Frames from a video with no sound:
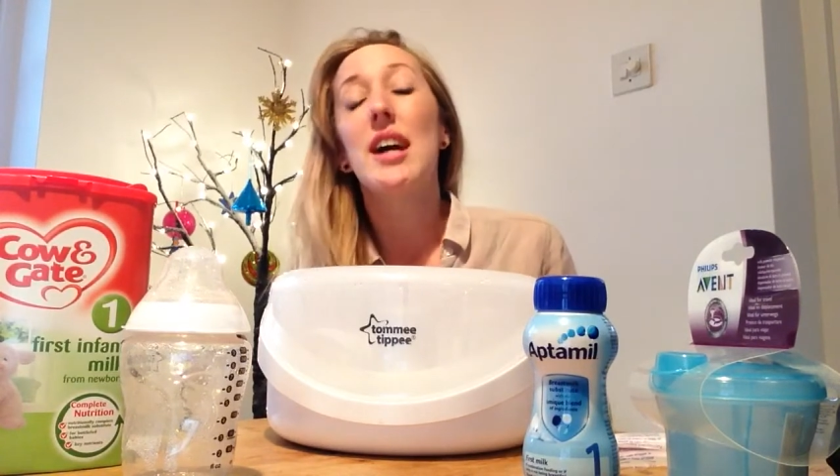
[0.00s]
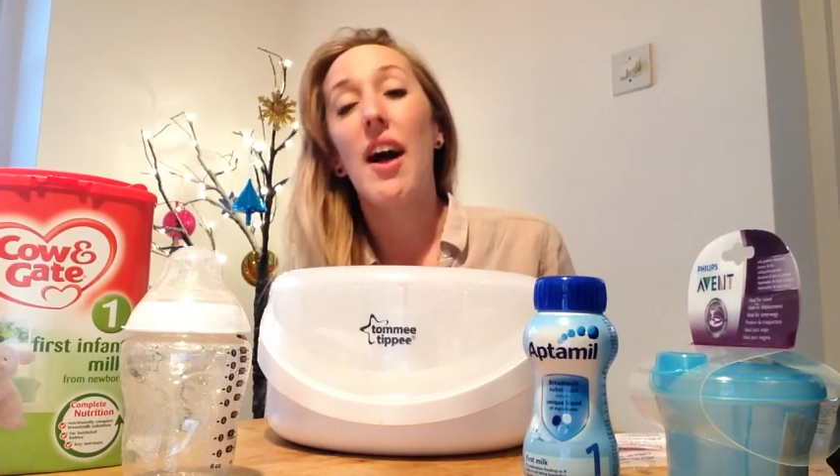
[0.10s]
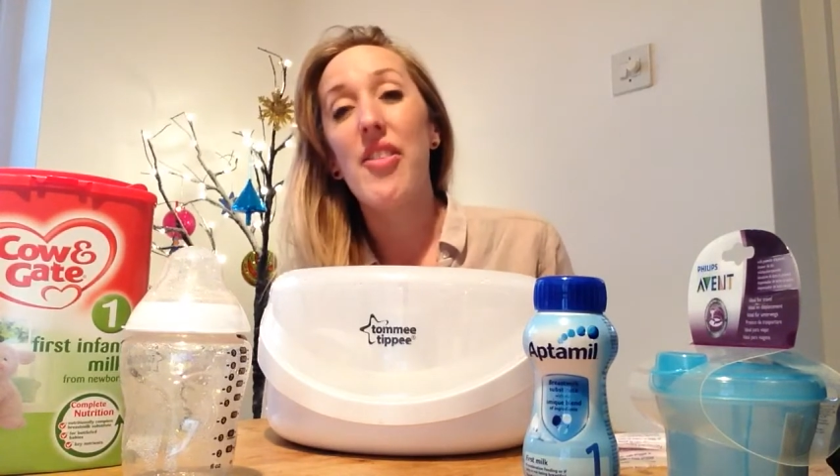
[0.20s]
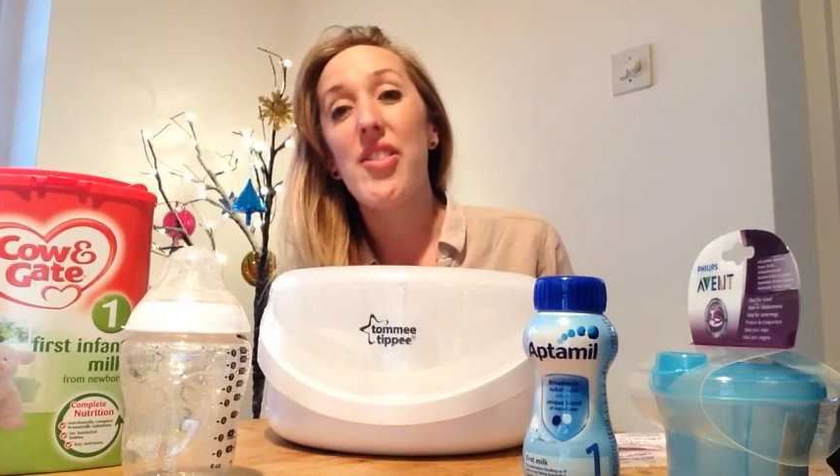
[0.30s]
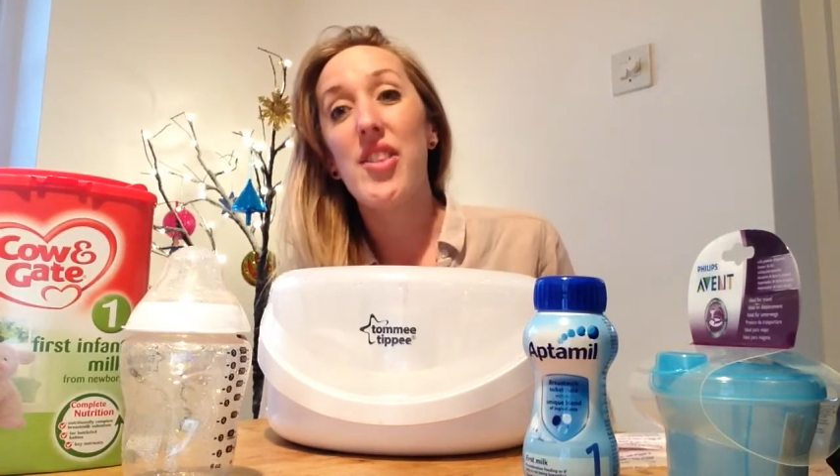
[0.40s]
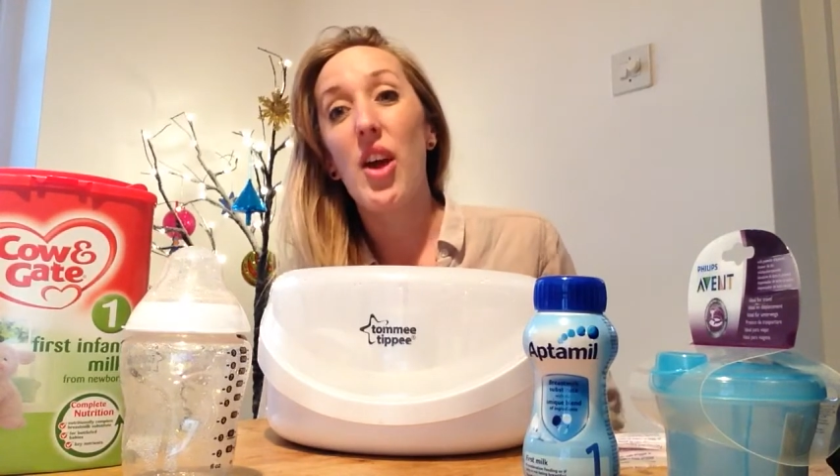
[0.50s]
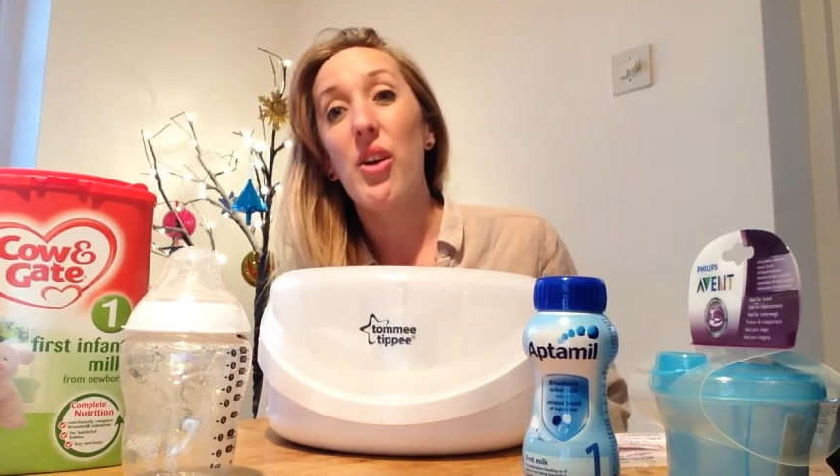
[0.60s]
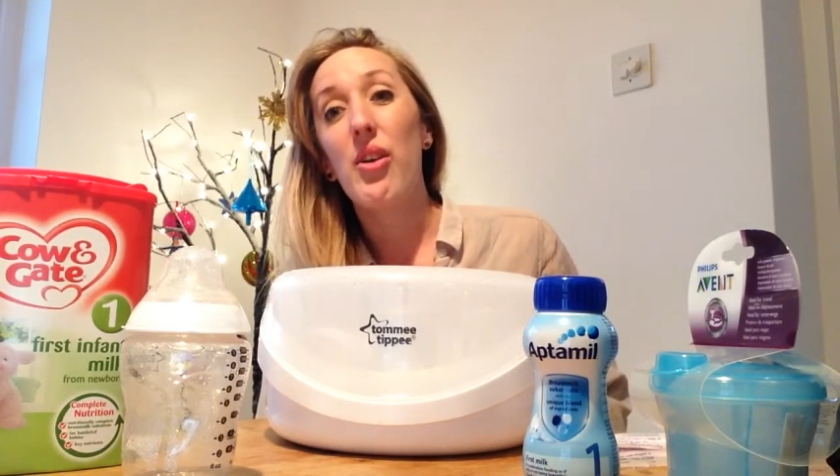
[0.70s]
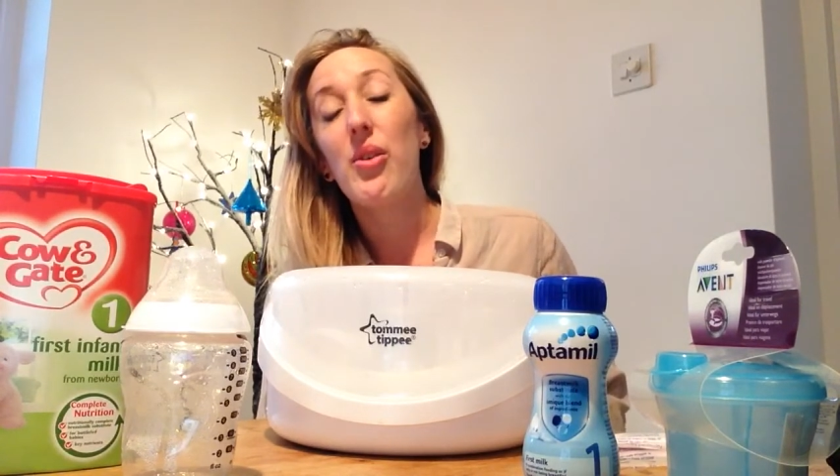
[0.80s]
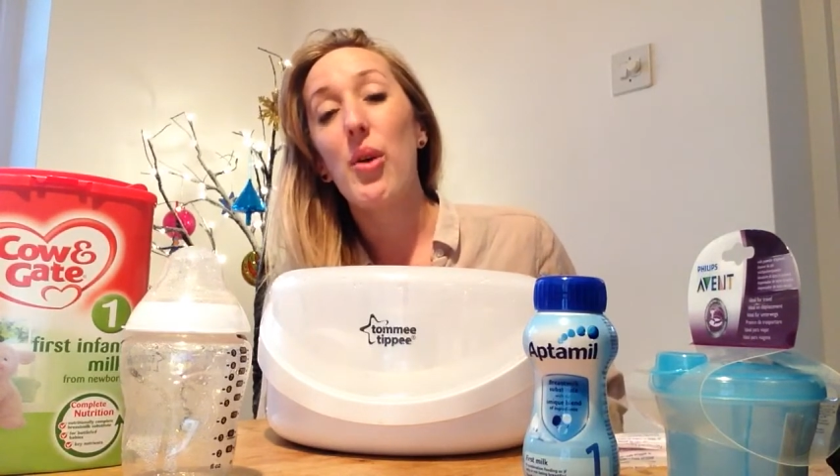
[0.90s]
and
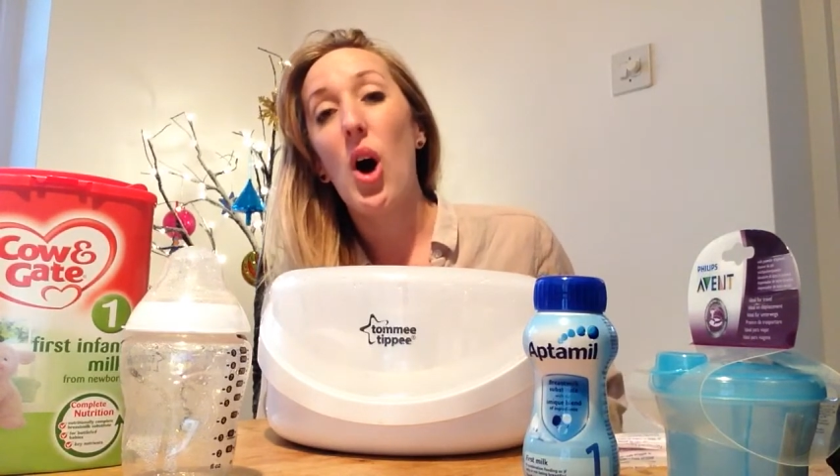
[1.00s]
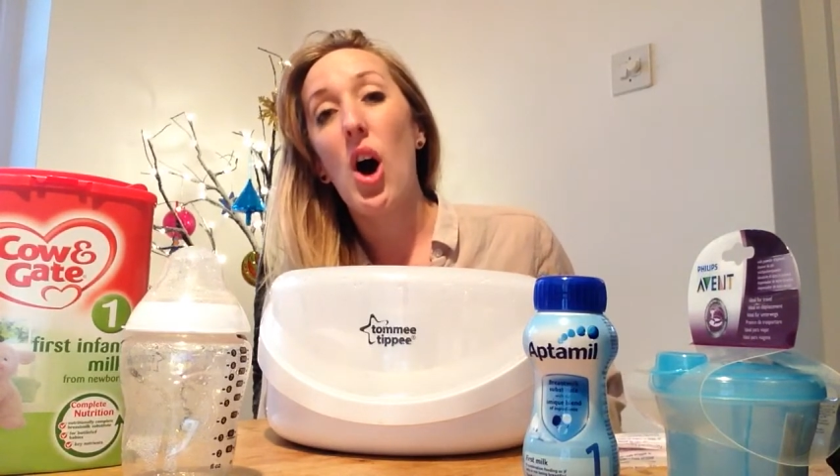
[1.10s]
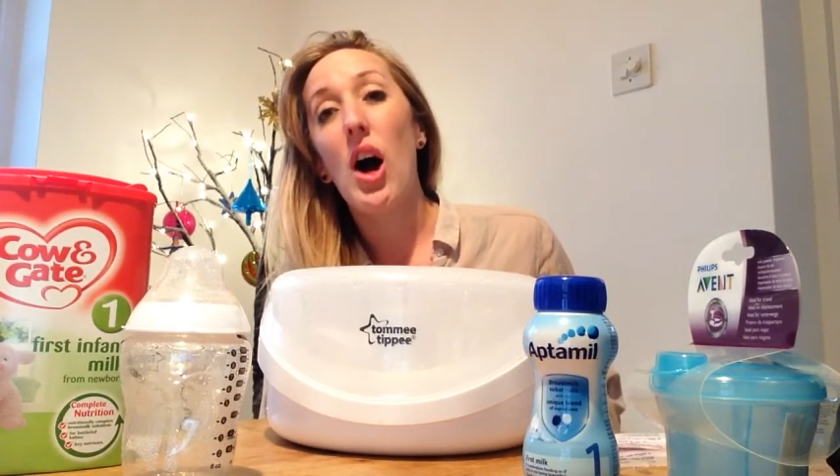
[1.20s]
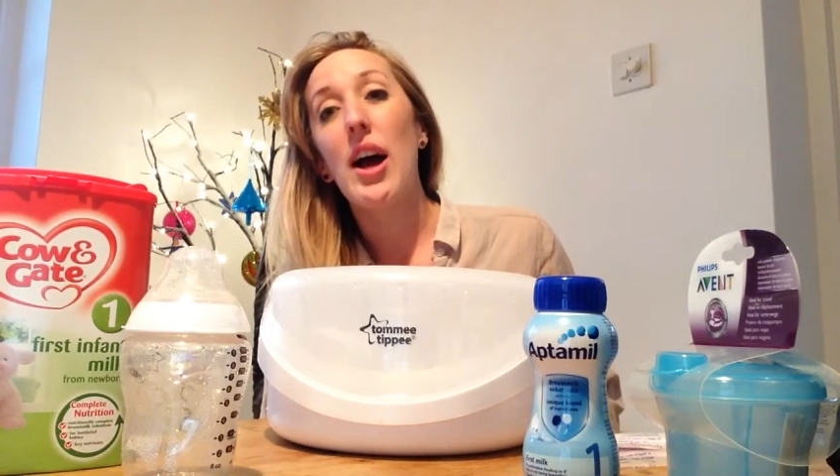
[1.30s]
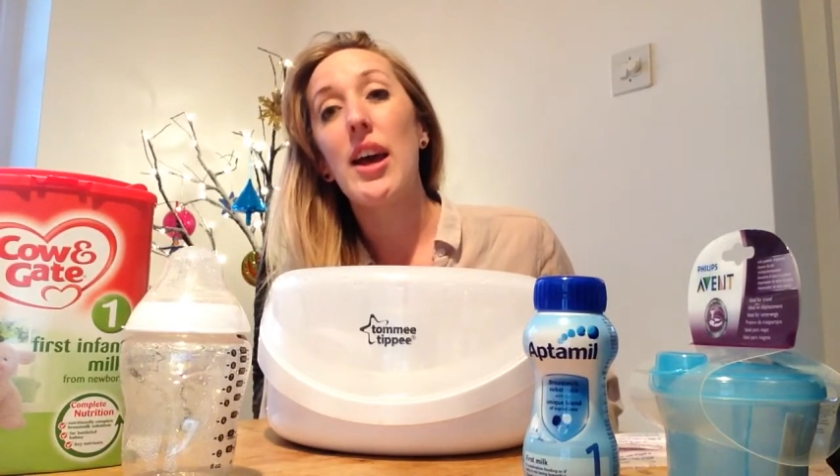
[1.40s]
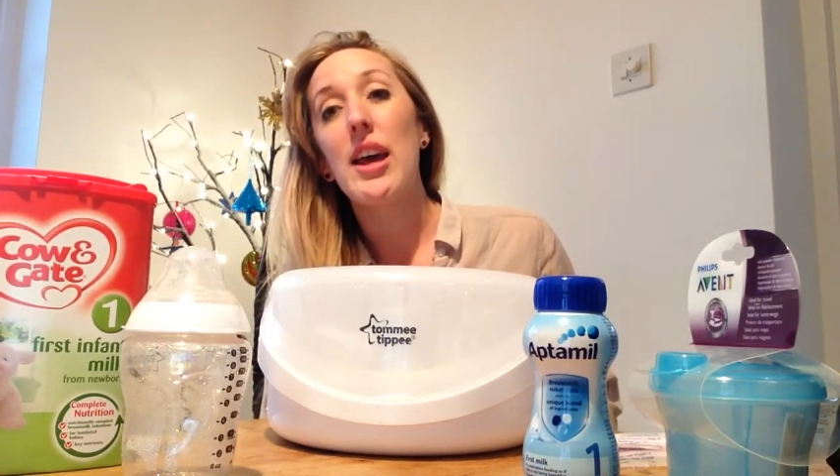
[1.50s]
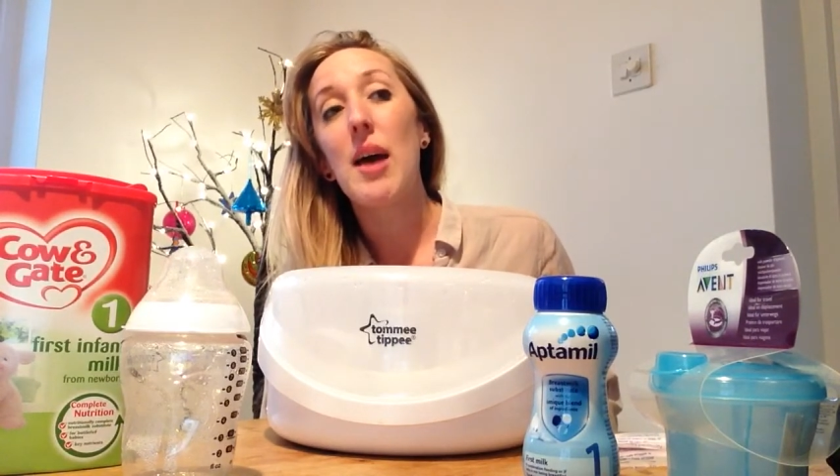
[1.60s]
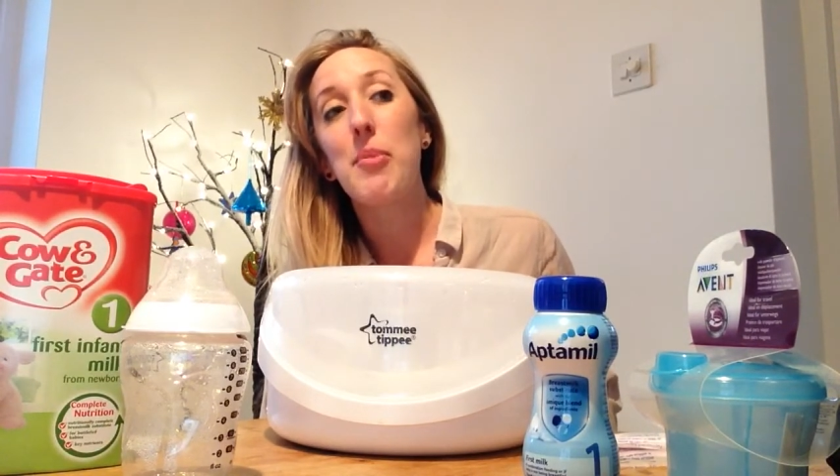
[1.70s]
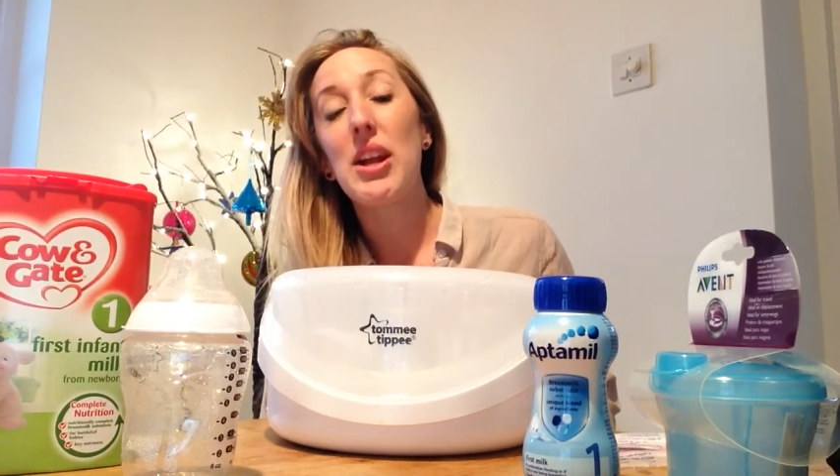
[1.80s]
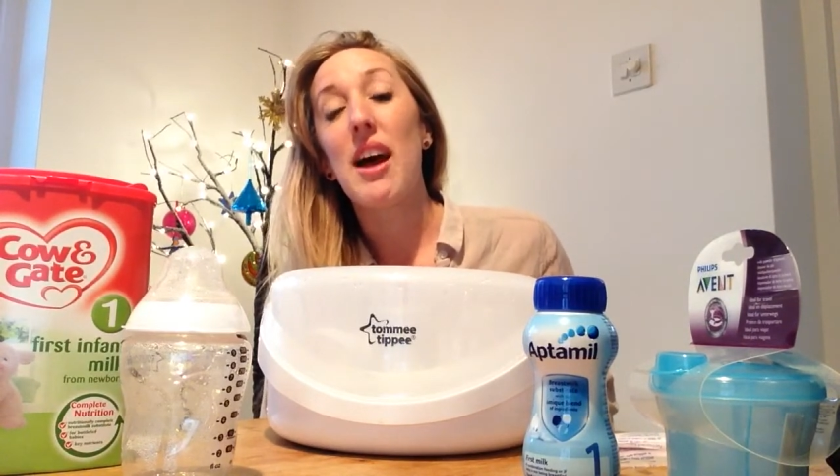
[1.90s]
so I
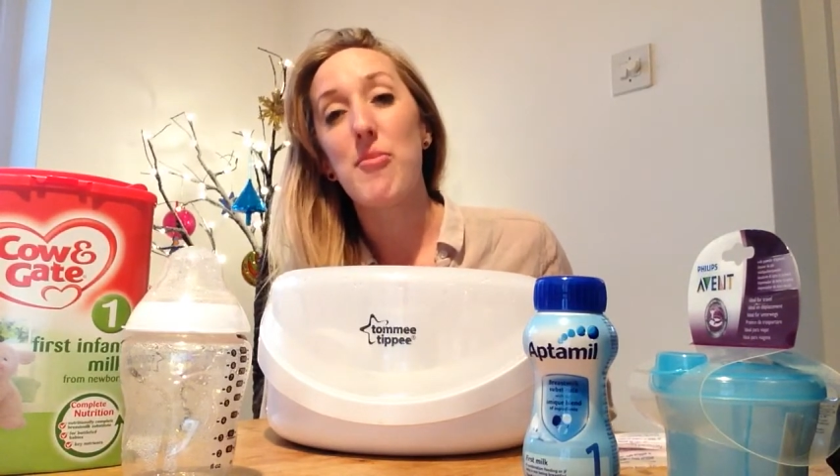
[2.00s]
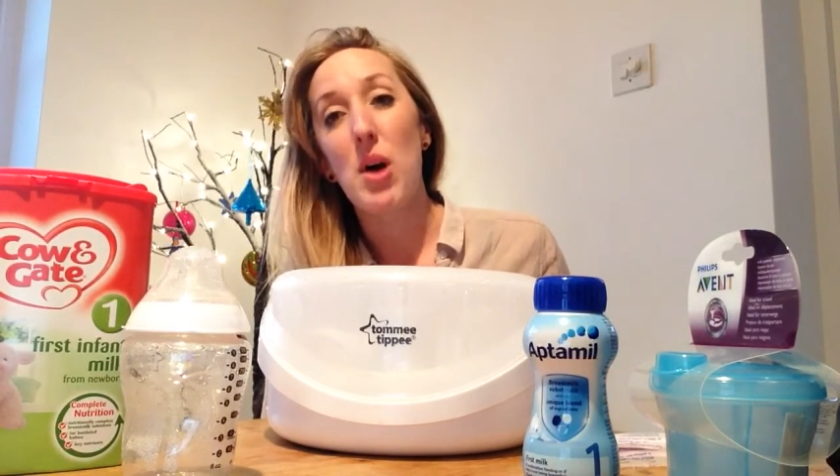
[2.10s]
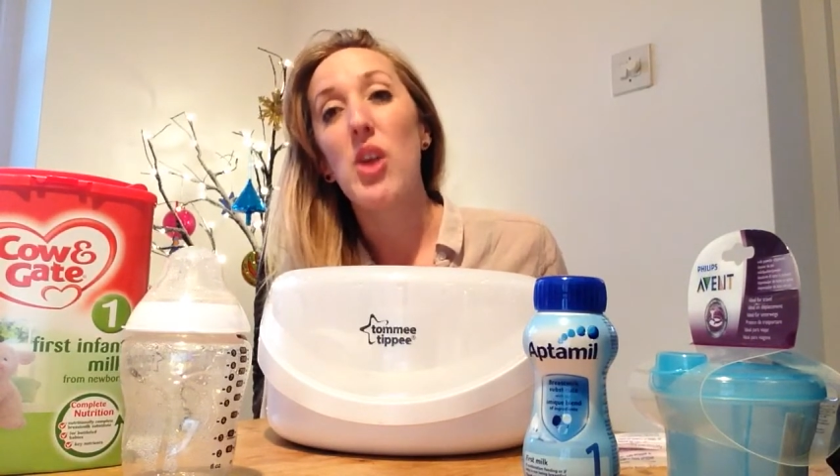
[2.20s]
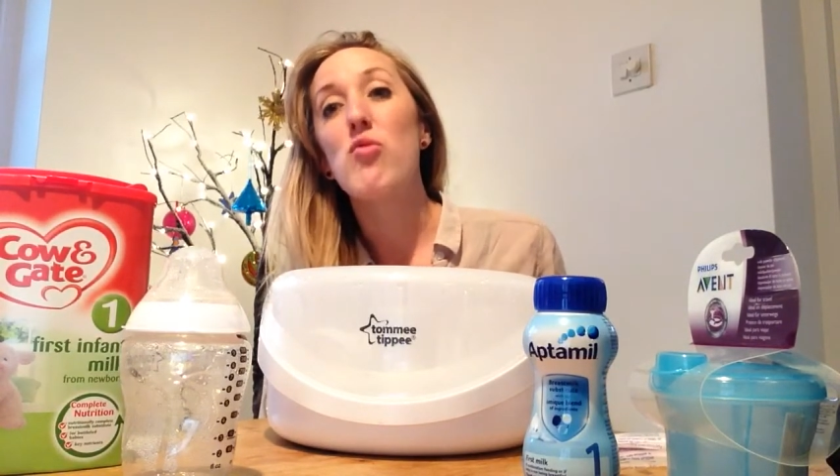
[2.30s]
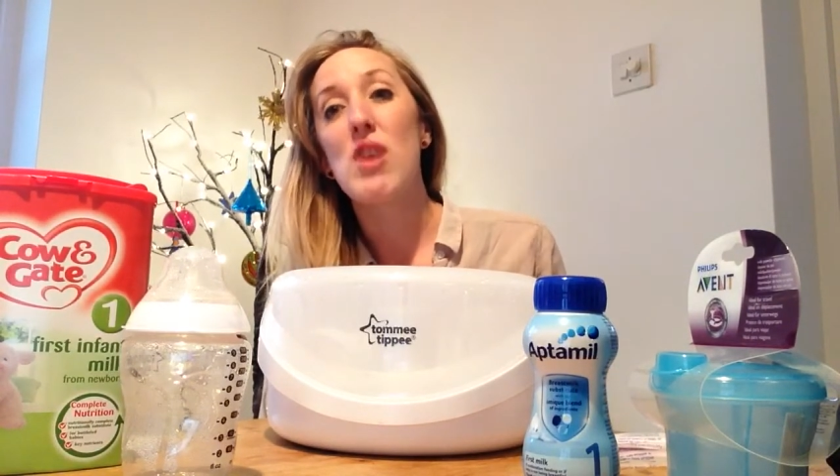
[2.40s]
am going to have mine